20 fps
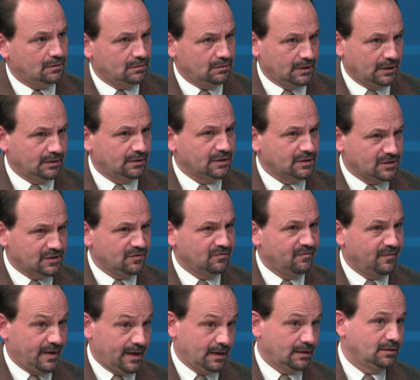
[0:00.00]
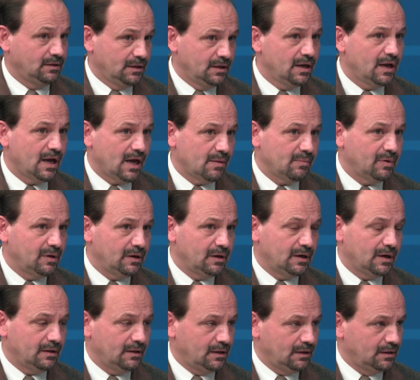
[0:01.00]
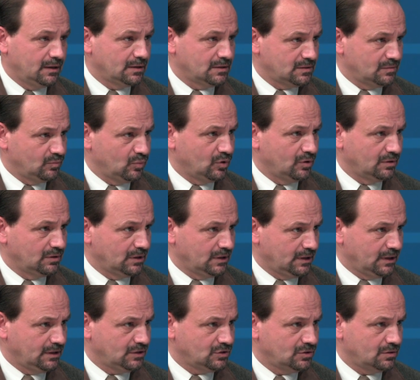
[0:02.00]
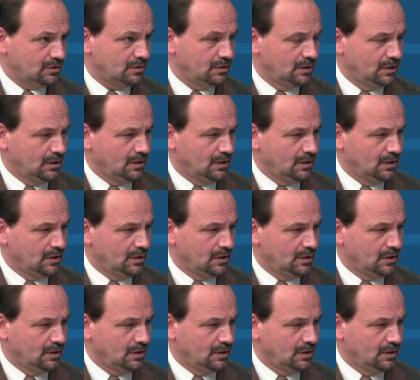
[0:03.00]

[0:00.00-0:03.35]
that this in fact did happen, and I think that's important to touch on?